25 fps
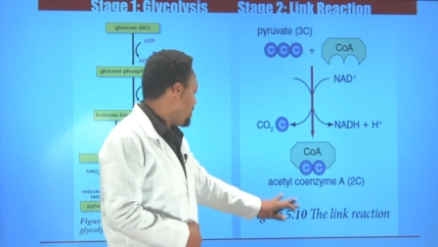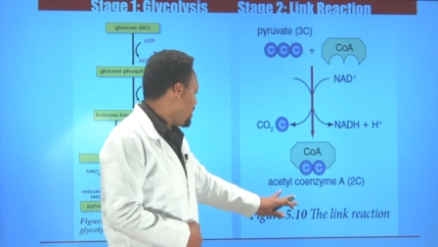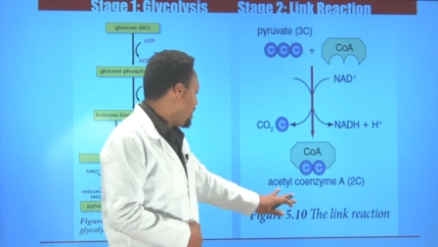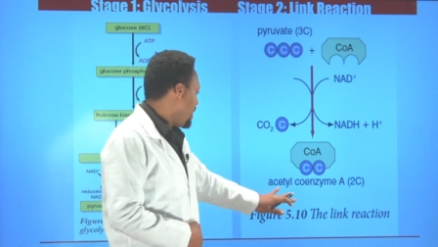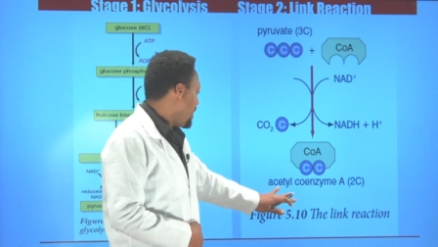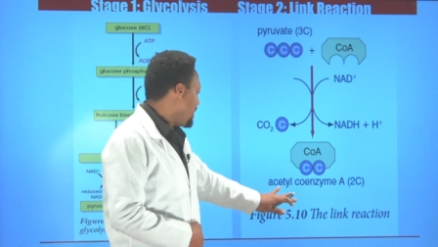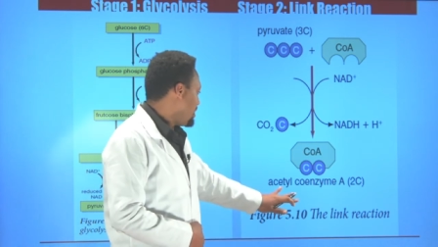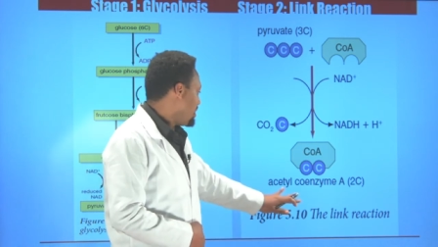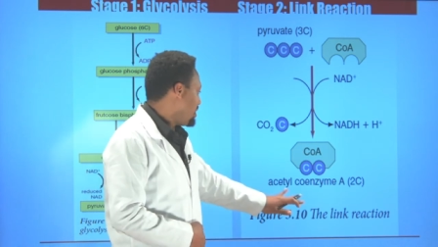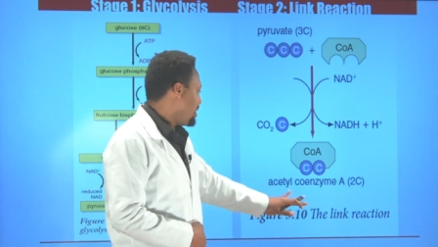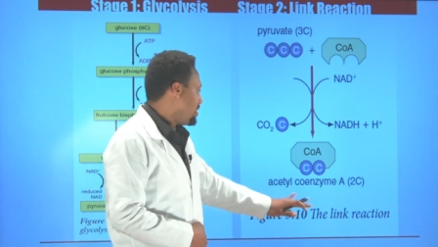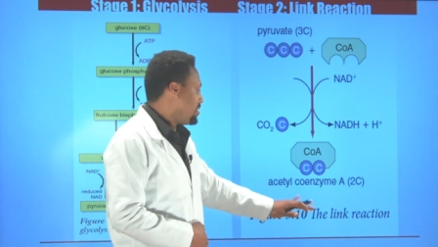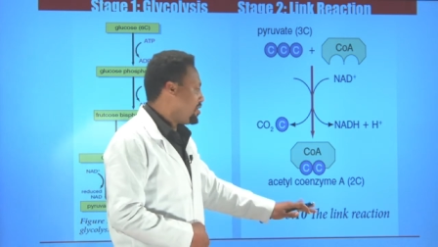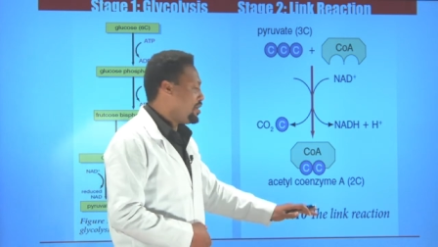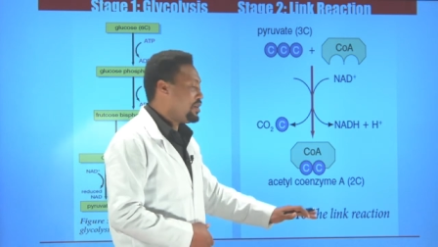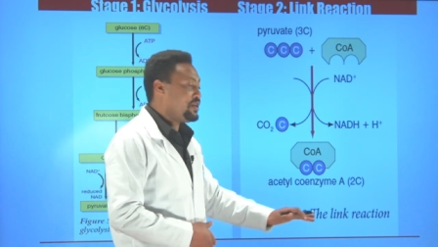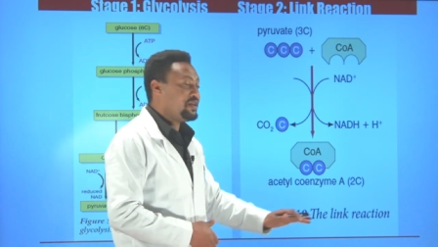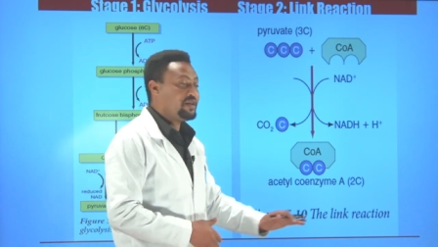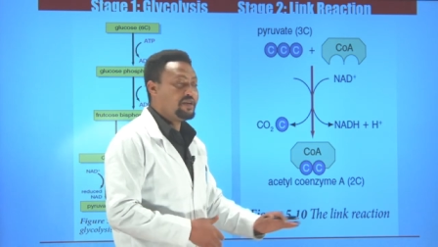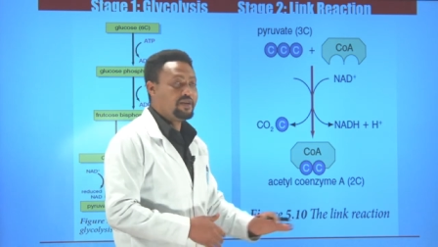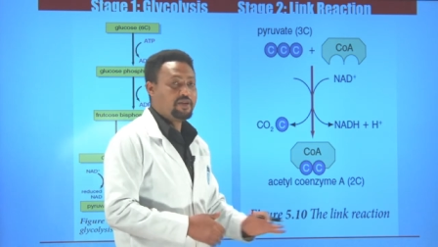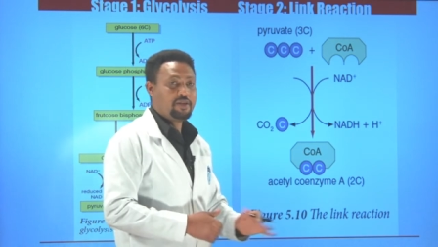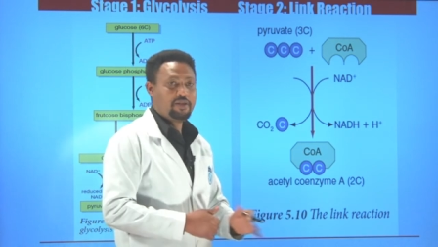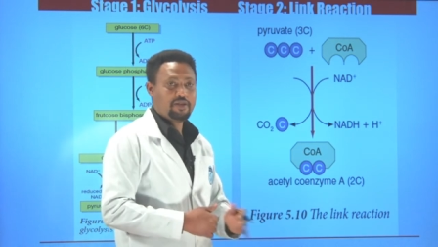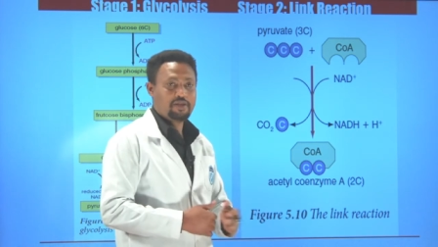
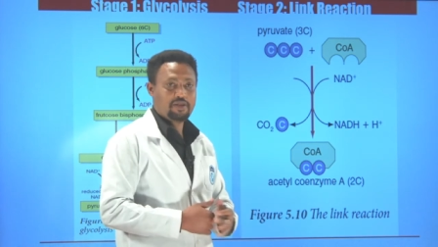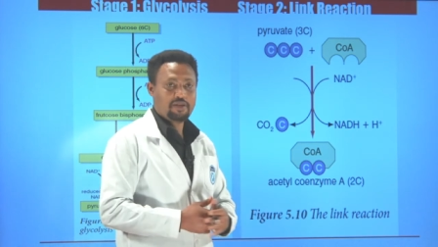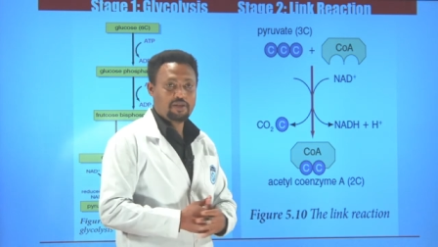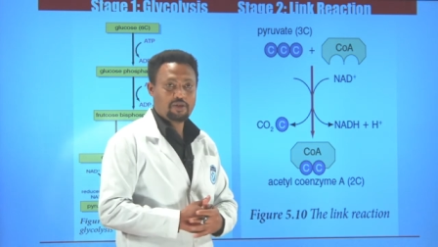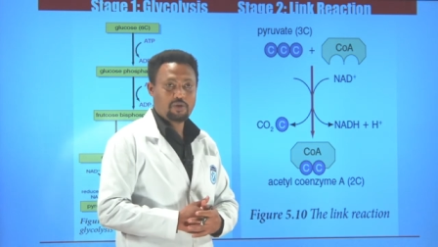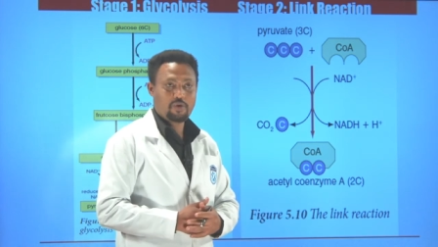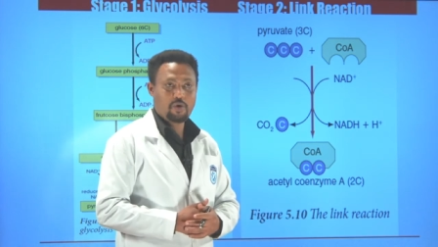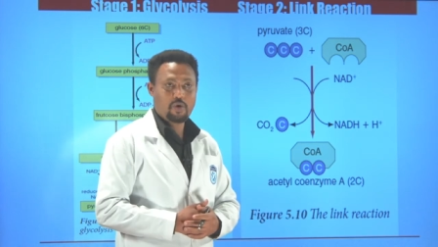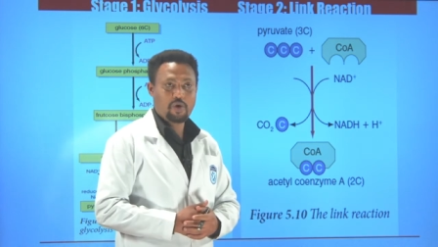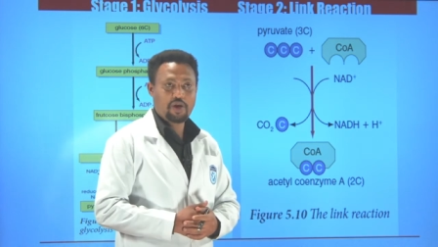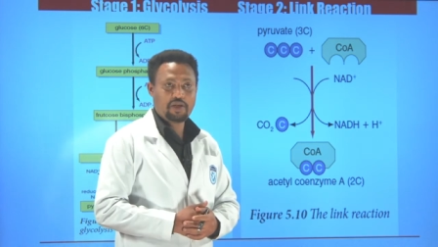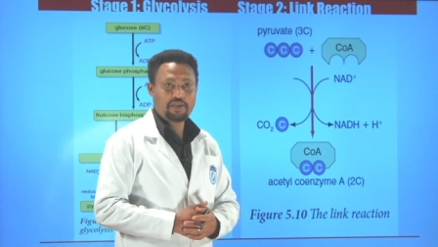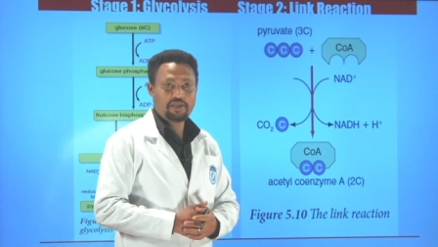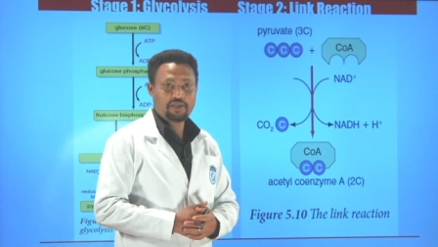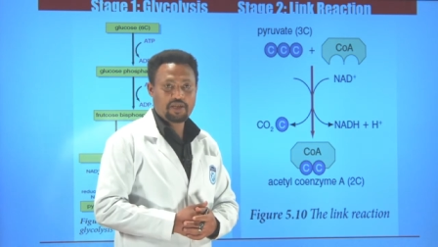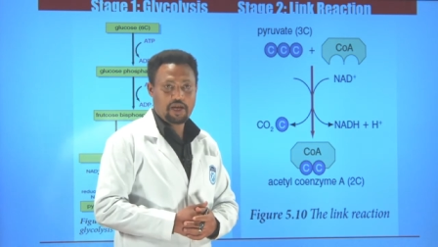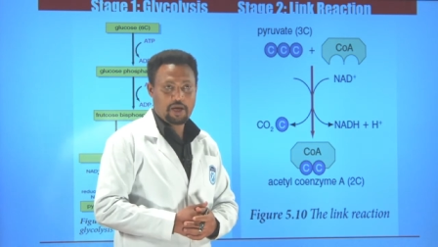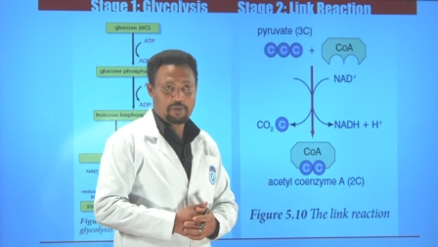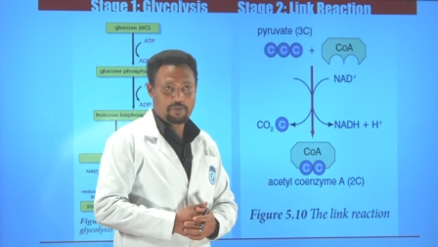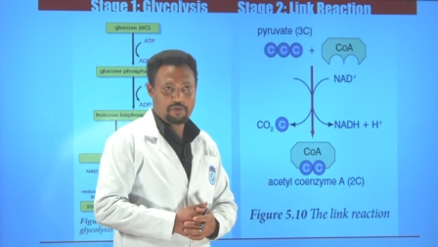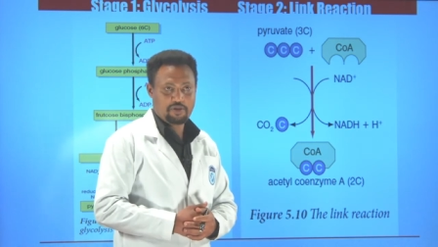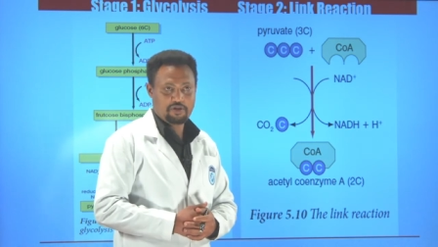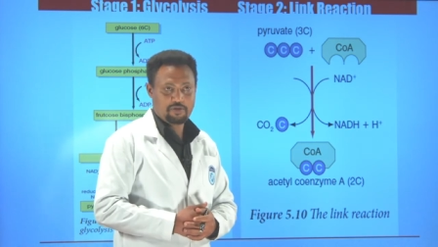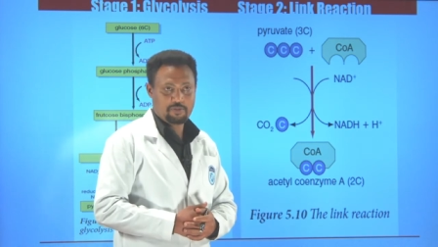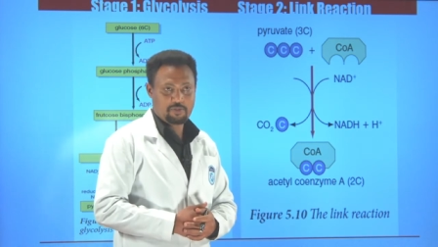acetyl
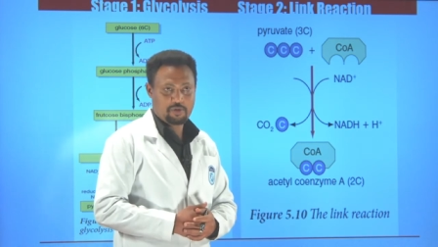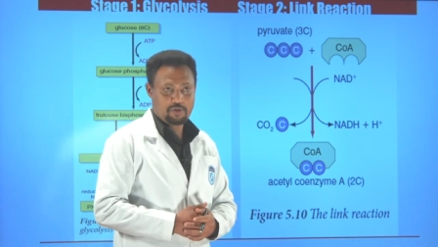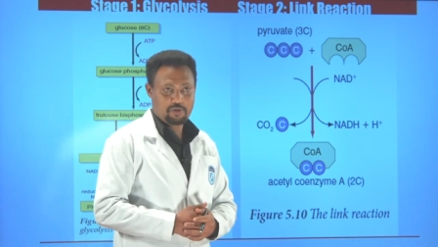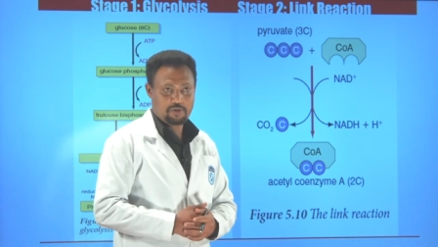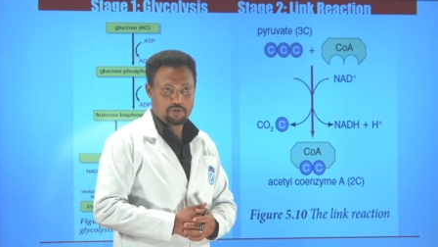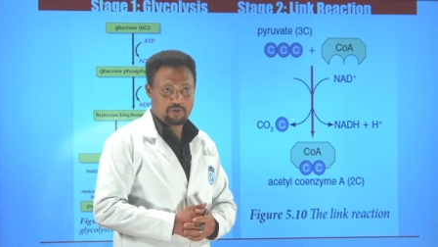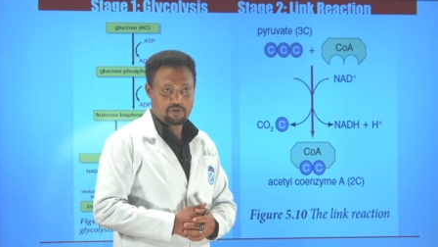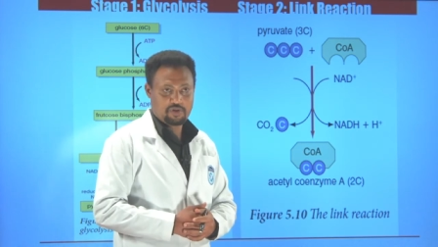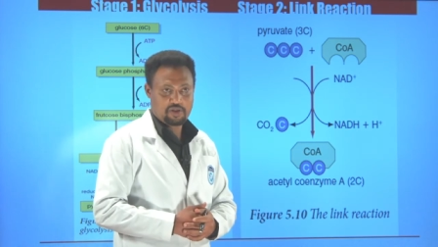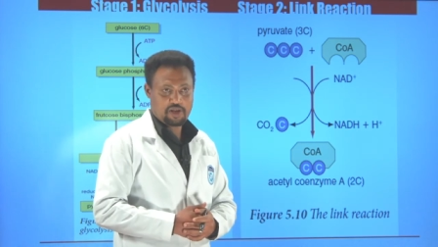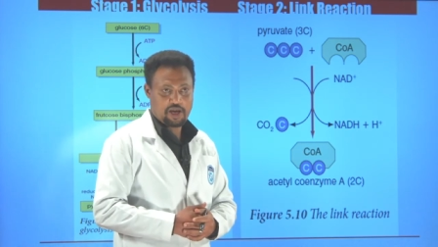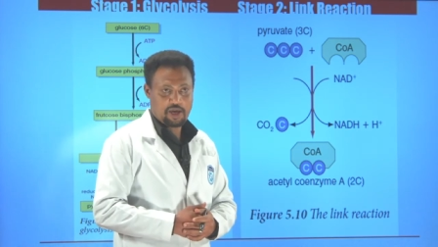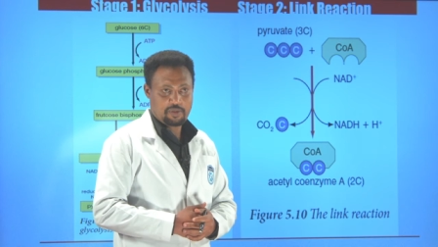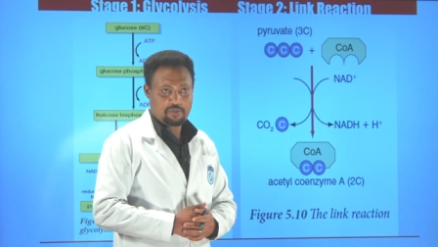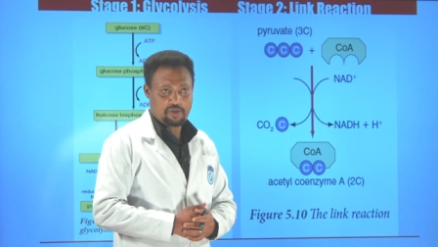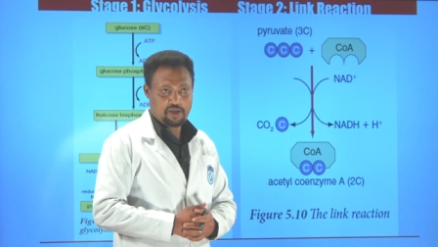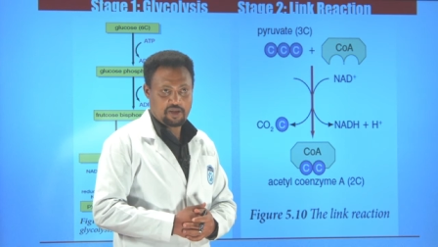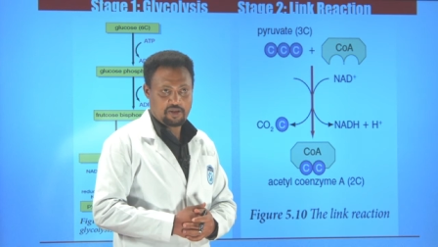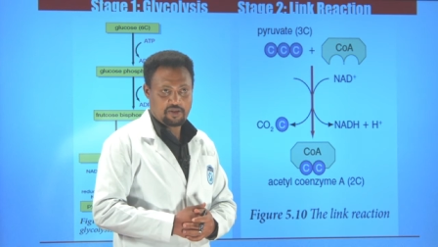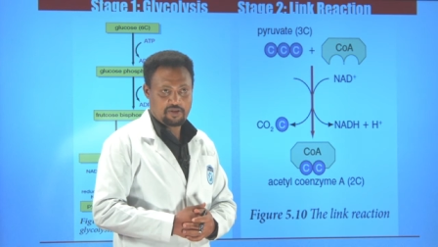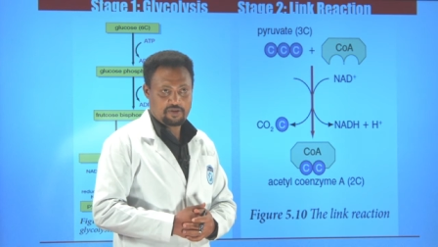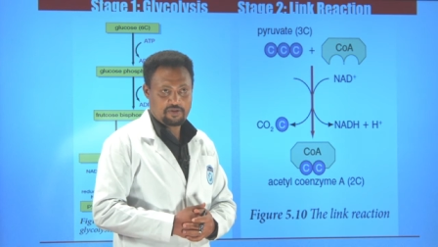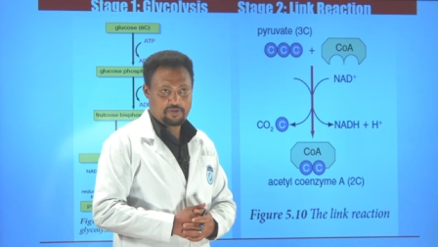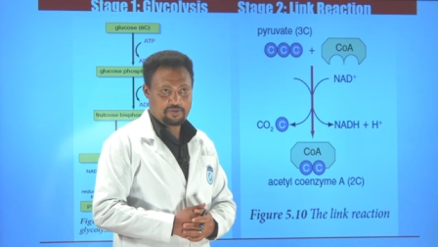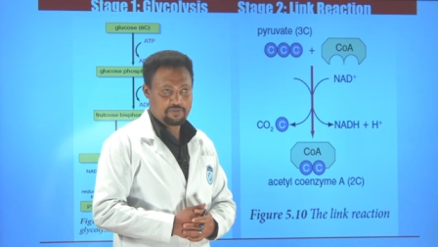coenzyme is produced,
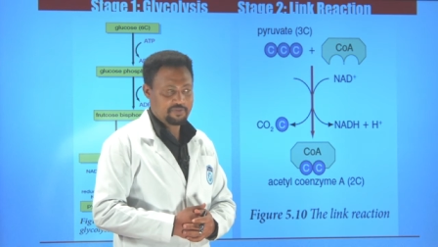In